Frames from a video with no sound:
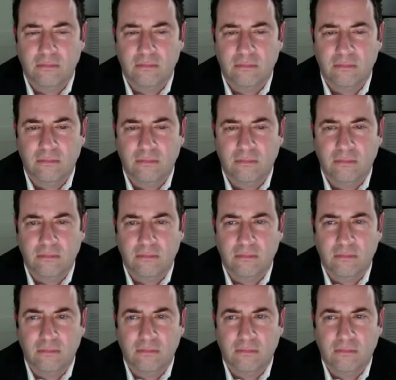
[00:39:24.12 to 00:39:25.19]

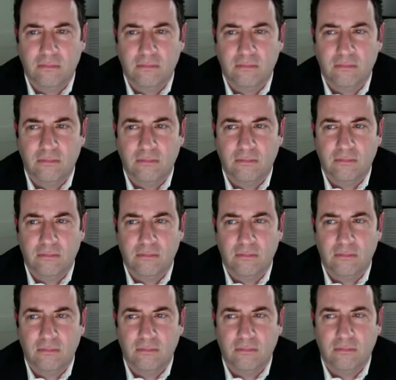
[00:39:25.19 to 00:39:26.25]

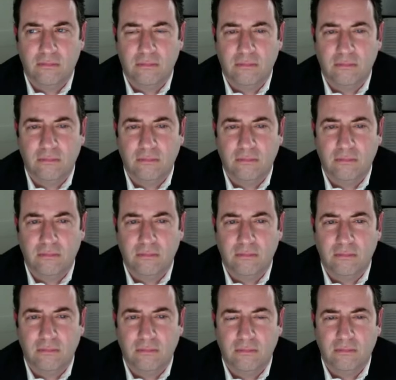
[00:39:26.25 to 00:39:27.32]

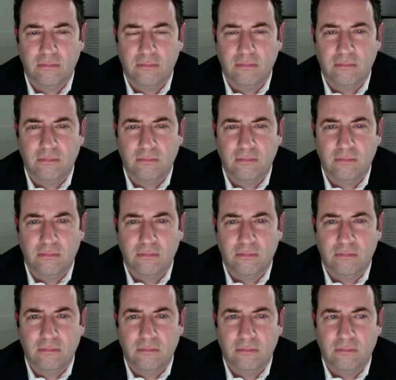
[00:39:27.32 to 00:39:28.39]

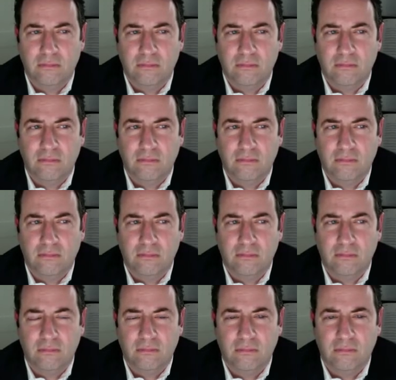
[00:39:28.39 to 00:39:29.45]

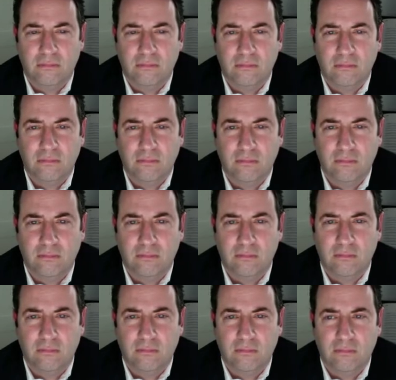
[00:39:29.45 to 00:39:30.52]

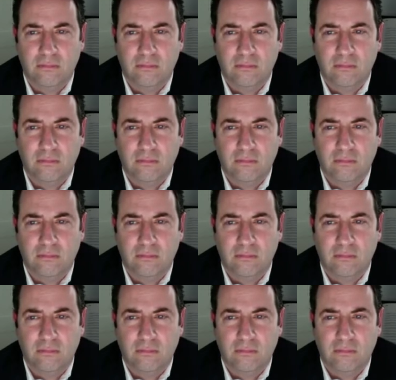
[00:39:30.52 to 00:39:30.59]
No words are spoken by the person on screen.